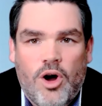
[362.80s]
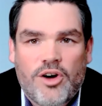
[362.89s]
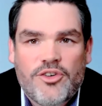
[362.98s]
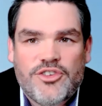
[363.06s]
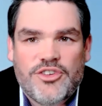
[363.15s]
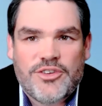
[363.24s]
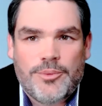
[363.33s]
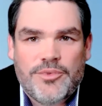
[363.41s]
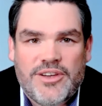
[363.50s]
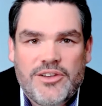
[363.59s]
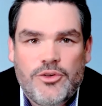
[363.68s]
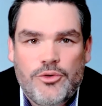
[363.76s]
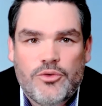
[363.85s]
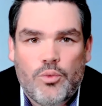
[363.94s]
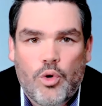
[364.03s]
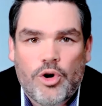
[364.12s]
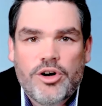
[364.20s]
water systems includes
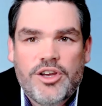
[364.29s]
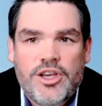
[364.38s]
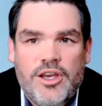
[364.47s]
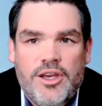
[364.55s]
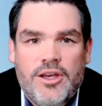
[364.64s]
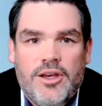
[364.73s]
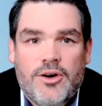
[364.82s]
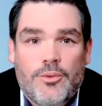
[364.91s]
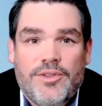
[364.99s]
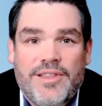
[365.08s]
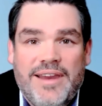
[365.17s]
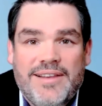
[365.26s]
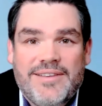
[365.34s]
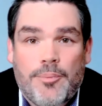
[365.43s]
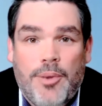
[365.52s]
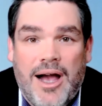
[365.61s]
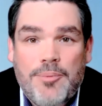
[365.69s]
work related
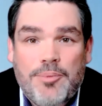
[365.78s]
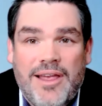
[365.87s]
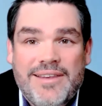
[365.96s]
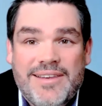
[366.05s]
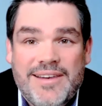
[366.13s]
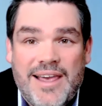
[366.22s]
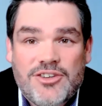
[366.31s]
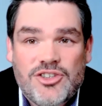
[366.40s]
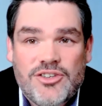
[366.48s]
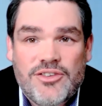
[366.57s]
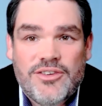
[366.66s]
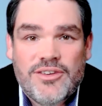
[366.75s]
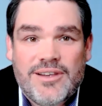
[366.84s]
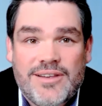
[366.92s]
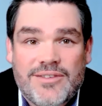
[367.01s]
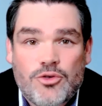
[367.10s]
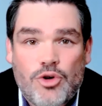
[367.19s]
to pipeline connections,
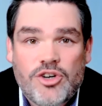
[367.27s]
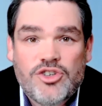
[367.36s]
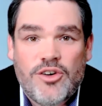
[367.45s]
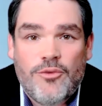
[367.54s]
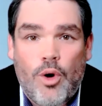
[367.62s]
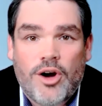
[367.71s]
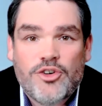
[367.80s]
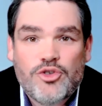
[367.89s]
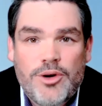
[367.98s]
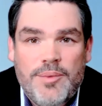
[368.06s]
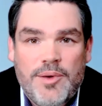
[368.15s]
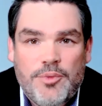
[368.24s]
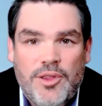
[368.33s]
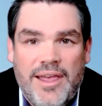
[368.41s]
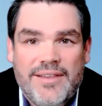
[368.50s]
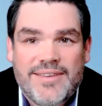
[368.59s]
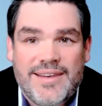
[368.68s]
construction of water treatment
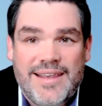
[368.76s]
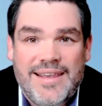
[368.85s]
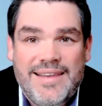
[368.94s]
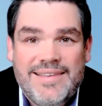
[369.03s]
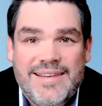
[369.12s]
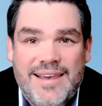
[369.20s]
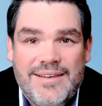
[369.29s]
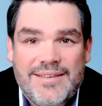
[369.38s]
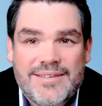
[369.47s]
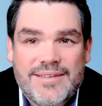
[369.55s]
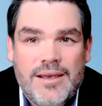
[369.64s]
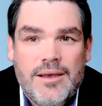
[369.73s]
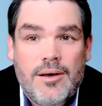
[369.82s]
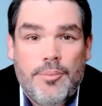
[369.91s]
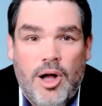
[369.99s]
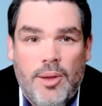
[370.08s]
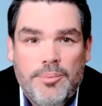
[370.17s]
plants and intakes,
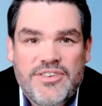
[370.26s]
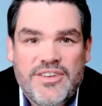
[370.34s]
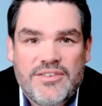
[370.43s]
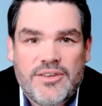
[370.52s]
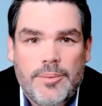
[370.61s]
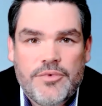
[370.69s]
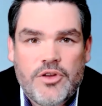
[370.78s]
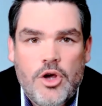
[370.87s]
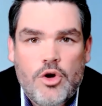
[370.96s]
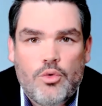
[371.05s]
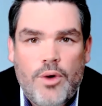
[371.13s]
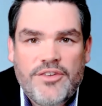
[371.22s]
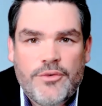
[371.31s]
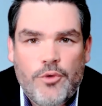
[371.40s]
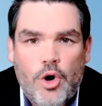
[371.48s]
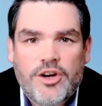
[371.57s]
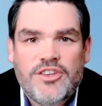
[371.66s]
pump systems,
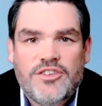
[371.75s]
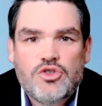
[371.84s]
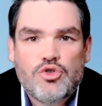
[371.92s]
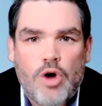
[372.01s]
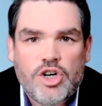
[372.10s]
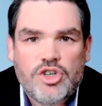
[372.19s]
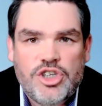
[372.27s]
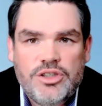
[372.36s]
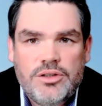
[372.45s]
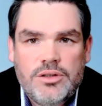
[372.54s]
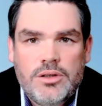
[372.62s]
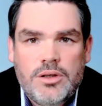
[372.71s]
reservoir construction,